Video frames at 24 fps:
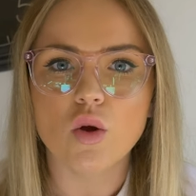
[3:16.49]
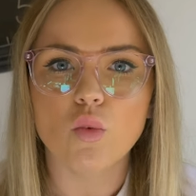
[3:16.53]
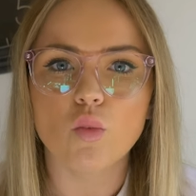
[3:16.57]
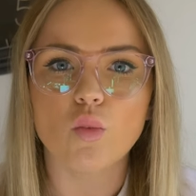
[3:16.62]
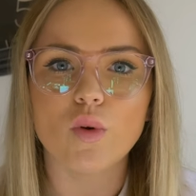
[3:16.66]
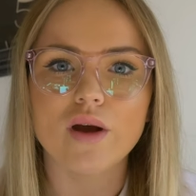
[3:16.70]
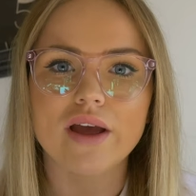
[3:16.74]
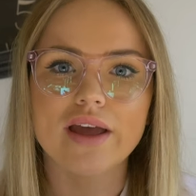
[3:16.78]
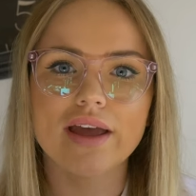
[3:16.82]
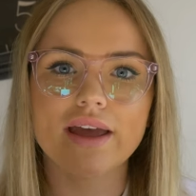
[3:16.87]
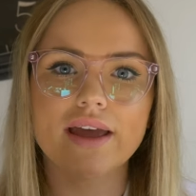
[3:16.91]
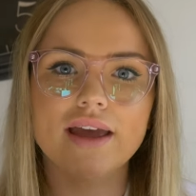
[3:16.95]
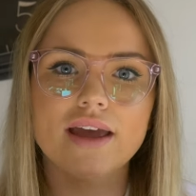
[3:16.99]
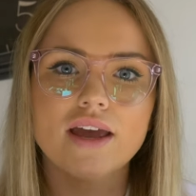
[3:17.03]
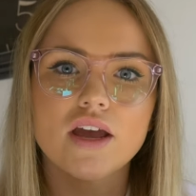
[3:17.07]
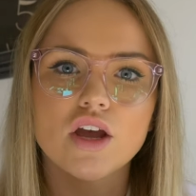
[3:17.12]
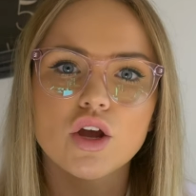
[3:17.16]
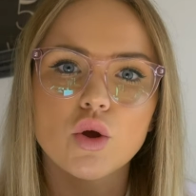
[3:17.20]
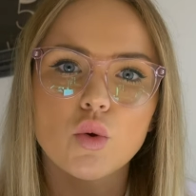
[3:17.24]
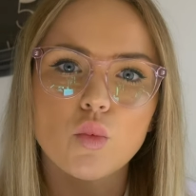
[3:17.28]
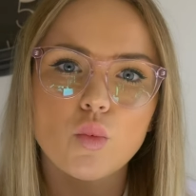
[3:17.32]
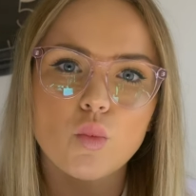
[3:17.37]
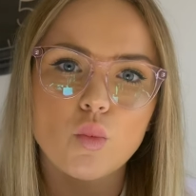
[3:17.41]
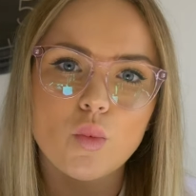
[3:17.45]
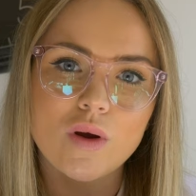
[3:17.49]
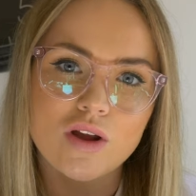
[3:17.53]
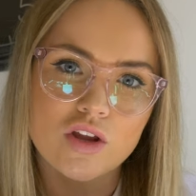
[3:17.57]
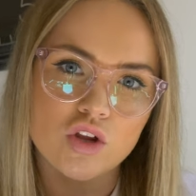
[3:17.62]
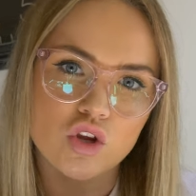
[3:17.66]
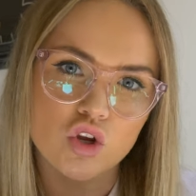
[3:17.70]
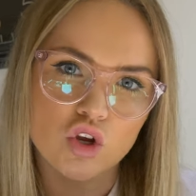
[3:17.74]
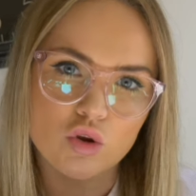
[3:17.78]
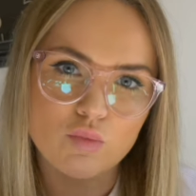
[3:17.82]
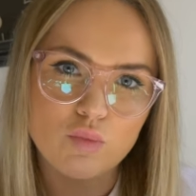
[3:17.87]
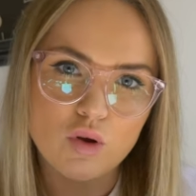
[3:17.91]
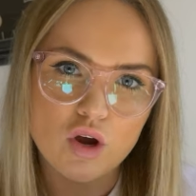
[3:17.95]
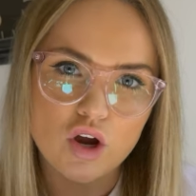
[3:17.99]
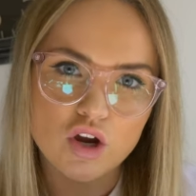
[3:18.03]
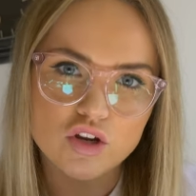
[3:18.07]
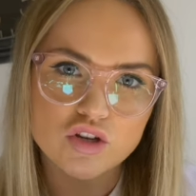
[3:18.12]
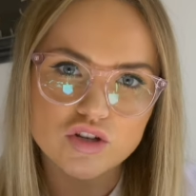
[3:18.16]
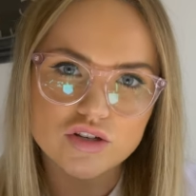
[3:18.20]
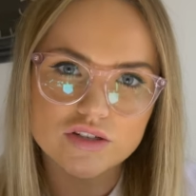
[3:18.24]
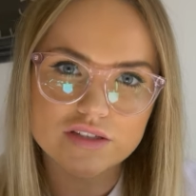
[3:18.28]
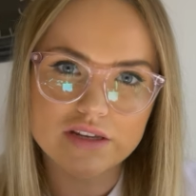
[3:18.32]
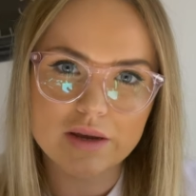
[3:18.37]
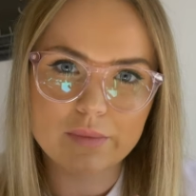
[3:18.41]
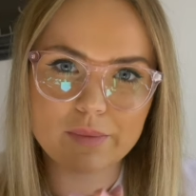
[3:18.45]
where when you
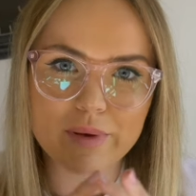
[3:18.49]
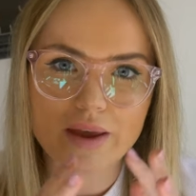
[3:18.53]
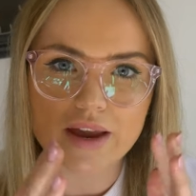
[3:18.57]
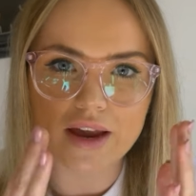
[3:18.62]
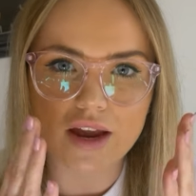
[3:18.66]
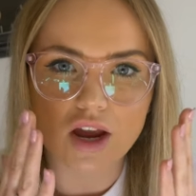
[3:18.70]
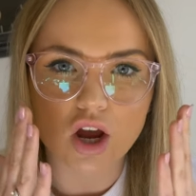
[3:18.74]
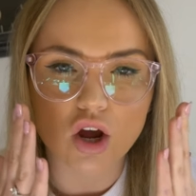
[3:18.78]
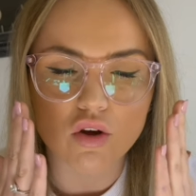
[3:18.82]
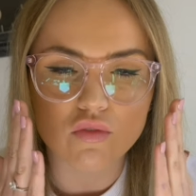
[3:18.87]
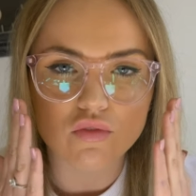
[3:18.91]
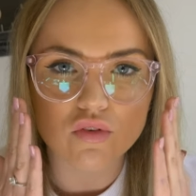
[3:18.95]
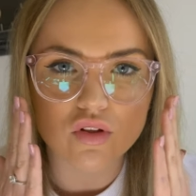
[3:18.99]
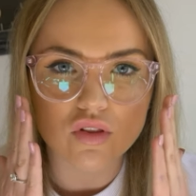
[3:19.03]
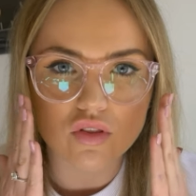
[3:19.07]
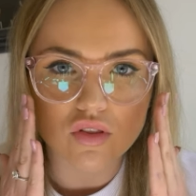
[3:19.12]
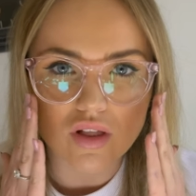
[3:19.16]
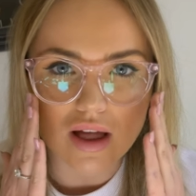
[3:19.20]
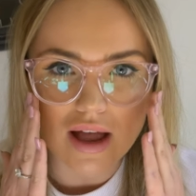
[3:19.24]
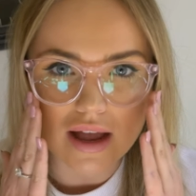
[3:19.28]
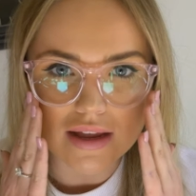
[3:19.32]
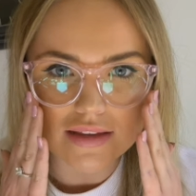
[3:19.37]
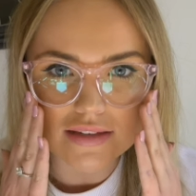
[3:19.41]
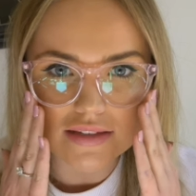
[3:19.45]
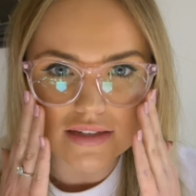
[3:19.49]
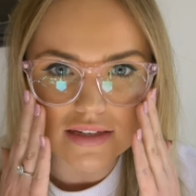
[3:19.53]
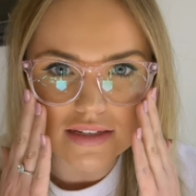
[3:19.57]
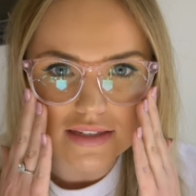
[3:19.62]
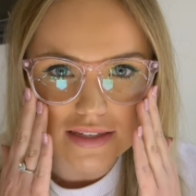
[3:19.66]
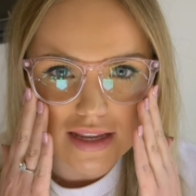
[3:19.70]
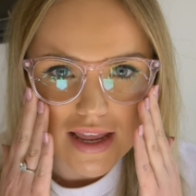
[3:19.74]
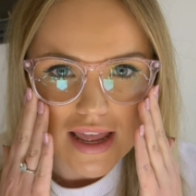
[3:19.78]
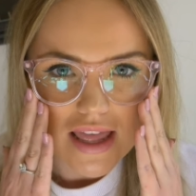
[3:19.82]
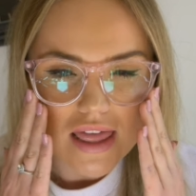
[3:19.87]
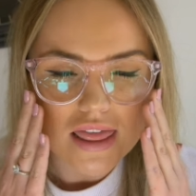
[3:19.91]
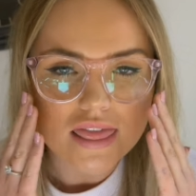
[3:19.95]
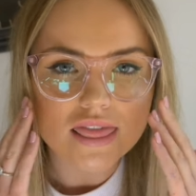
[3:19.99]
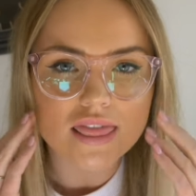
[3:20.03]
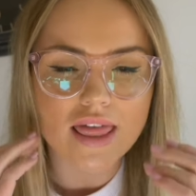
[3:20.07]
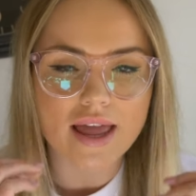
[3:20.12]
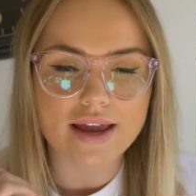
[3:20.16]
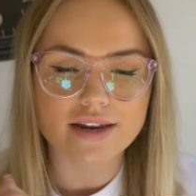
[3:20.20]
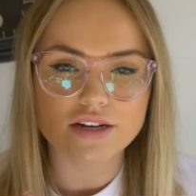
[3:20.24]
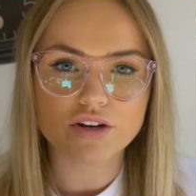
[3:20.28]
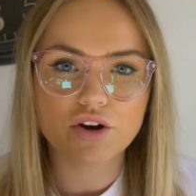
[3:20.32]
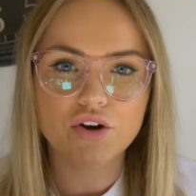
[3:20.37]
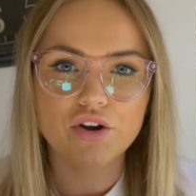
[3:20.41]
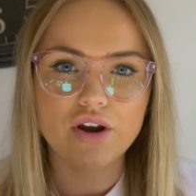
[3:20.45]
purchase a pair of glasses,
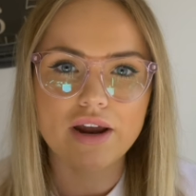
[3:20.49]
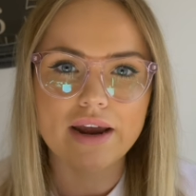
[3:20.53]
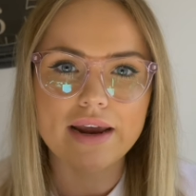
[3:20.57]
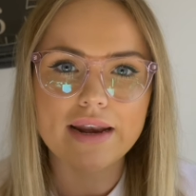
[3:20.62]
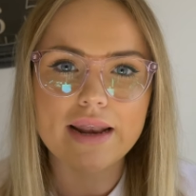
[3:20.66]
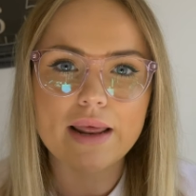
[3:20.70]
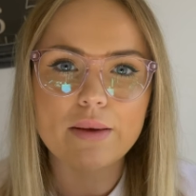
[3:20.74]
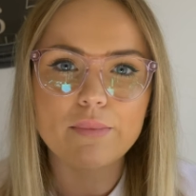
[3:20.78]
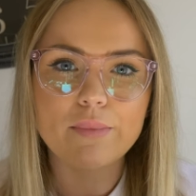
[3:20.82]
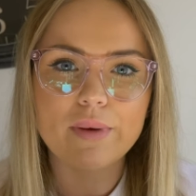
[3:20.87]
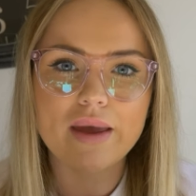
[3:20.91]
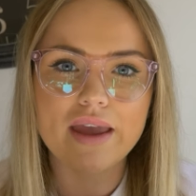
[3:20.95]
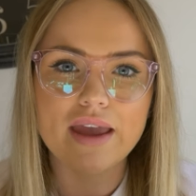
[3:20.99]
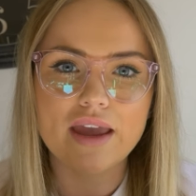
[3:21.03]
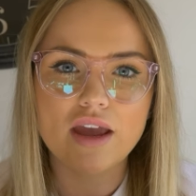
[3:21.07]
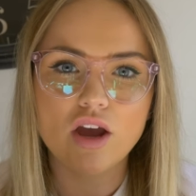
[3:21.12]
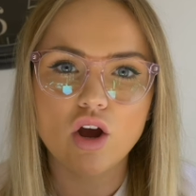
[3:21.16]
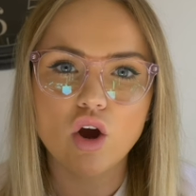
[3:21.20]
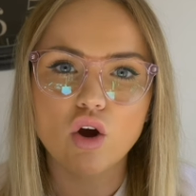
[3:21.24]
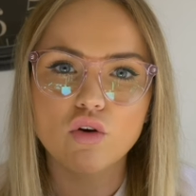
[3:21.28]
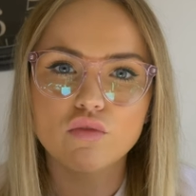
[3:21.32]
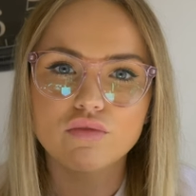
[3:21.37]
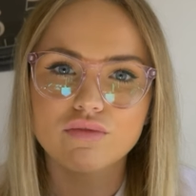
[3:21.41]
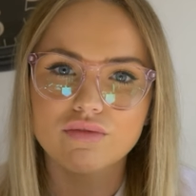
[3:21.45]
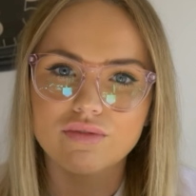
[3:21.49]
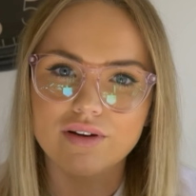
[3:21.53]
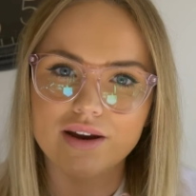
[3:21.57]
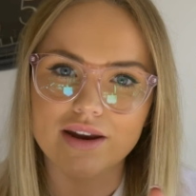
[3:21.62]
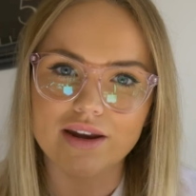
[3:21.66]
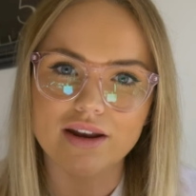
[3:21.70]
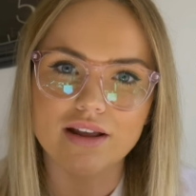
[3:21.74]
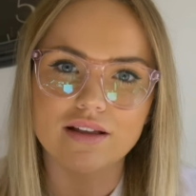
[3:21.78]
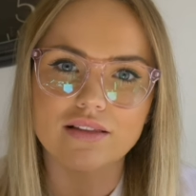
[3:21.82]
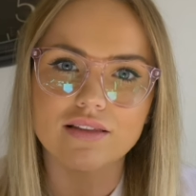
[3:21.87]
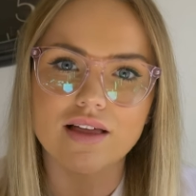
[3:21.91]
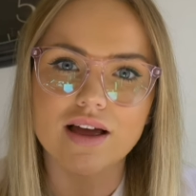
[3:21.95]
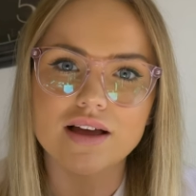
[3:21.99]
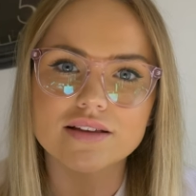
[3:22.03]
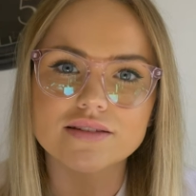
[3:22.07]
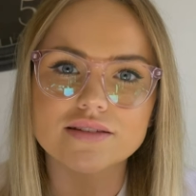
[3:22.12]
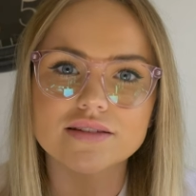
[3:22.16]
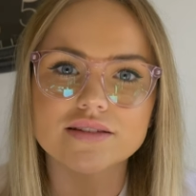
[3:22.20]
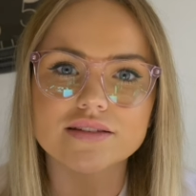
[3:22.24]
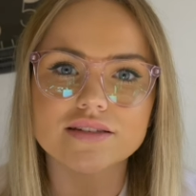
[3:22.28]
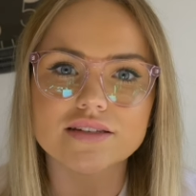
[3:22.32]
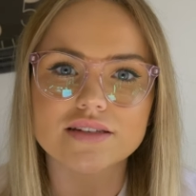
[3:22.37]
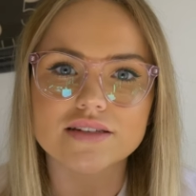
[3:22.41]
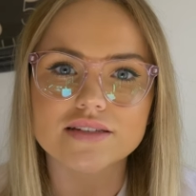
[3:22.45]
they donate a pair of reading
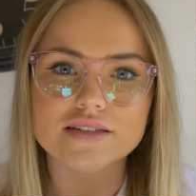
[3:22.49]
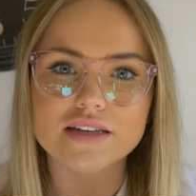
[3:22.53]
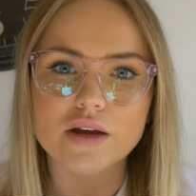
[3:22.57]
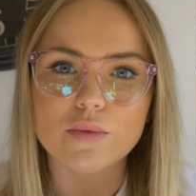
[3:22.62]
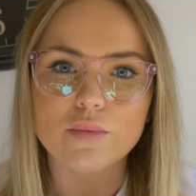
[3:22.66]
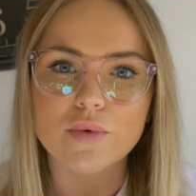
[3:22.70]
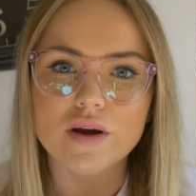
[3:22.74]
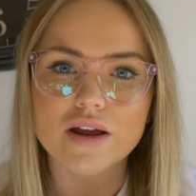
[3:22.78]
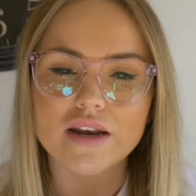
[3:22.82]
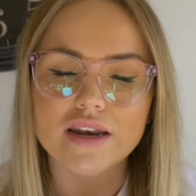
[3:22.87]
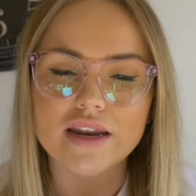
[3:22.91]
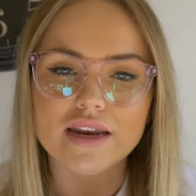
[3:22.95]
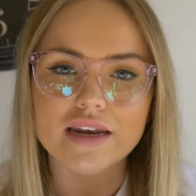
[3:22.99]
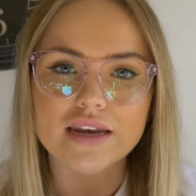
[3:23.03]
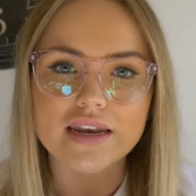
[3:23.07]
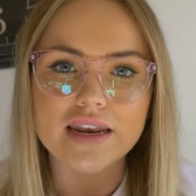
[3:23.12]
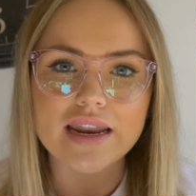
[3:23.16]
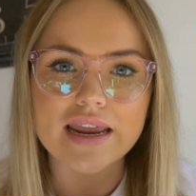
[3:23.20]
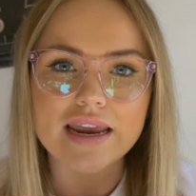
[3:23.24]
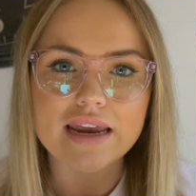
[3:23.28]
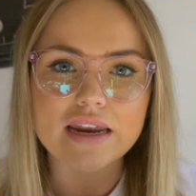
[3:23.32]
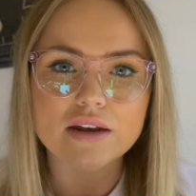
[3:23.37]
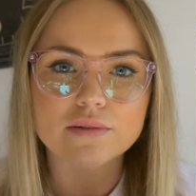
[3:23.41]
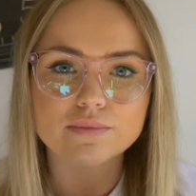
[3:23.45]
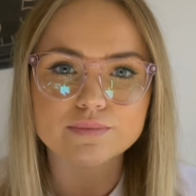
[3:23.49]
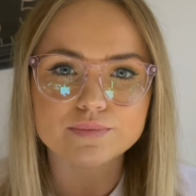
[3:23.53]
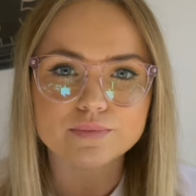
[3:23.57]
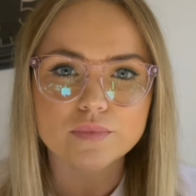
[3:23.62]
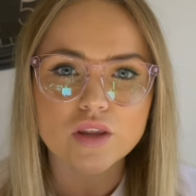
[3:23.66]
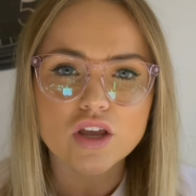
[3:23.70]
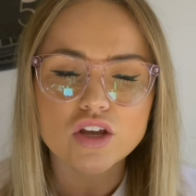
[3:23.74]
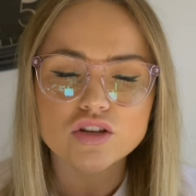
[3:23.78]
glasses to someone in need.